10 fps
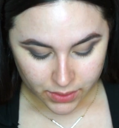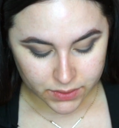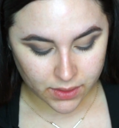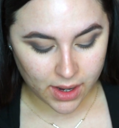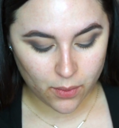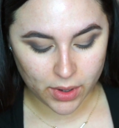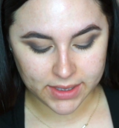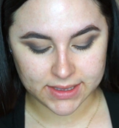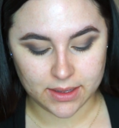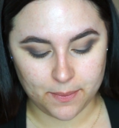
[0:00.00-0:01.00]
So now I want to
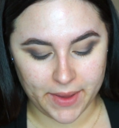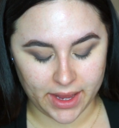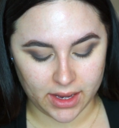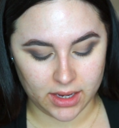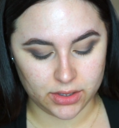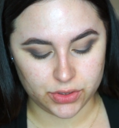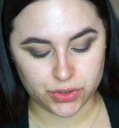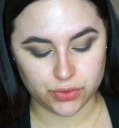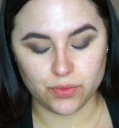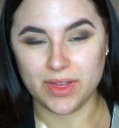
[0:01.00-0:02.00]
dip back
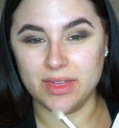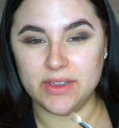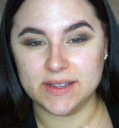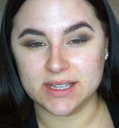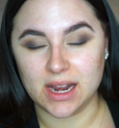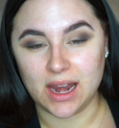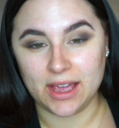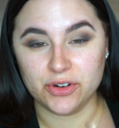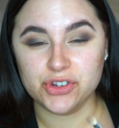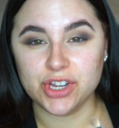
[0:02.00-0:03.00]
into this
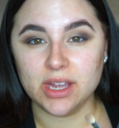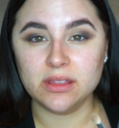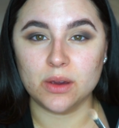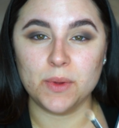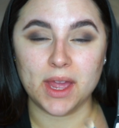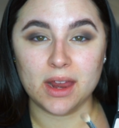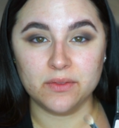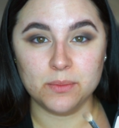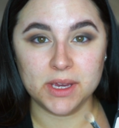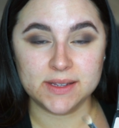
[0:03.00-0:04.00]
lighter shade that we kind
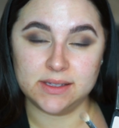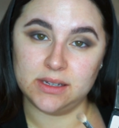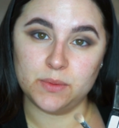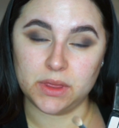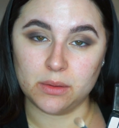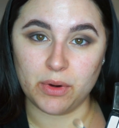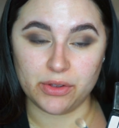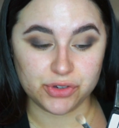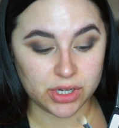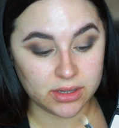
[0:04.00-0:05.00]
of mixed in with the
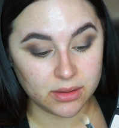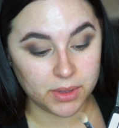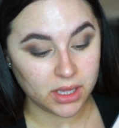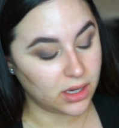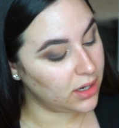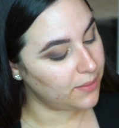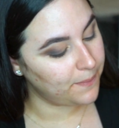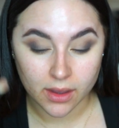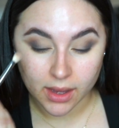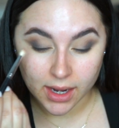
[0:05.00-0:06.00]
brown shade in the beginning,
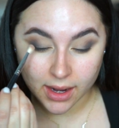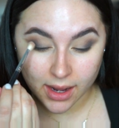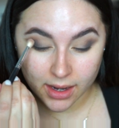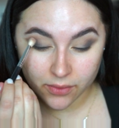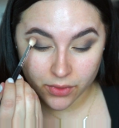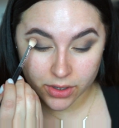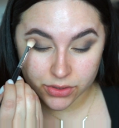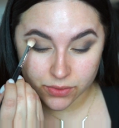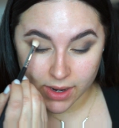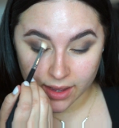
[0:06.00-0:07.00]
and I kind of want to
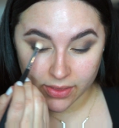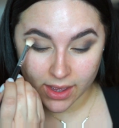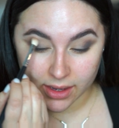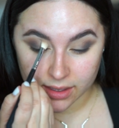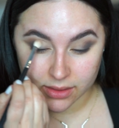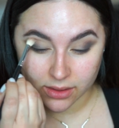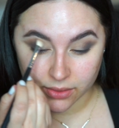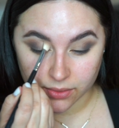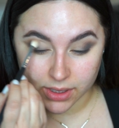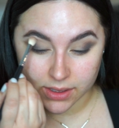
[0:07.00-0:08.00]
drag that in the
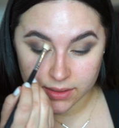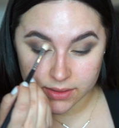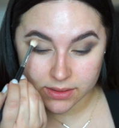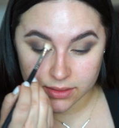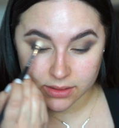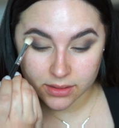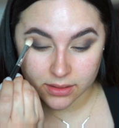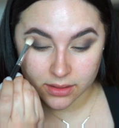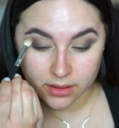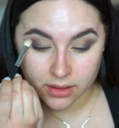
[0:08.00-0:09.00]
crease
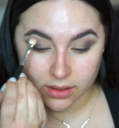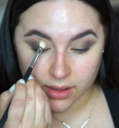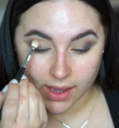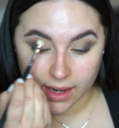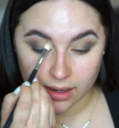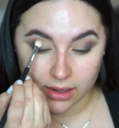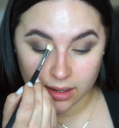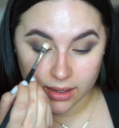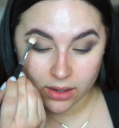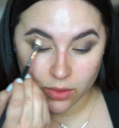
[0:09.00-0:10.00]
and a
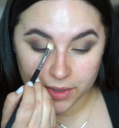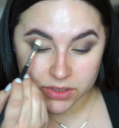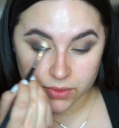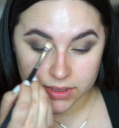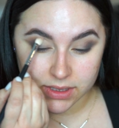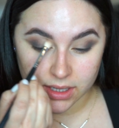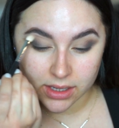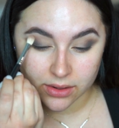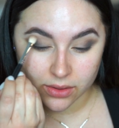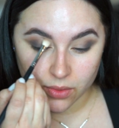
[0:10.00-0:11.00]
little bit towards the
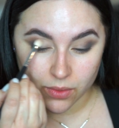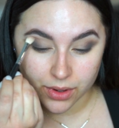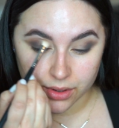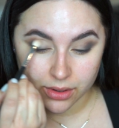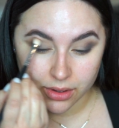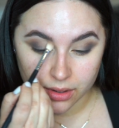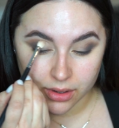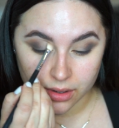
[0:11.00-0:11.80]
inner corner,